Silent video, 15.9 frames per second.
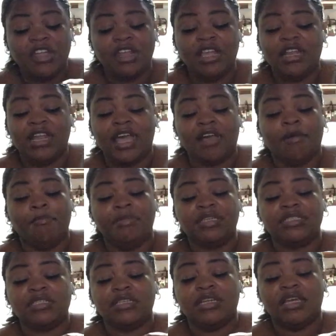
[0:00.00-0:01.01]
ain't like I'm
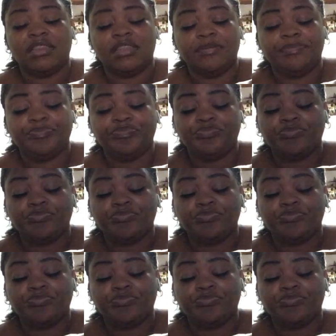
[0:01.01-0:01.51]
missing nothing,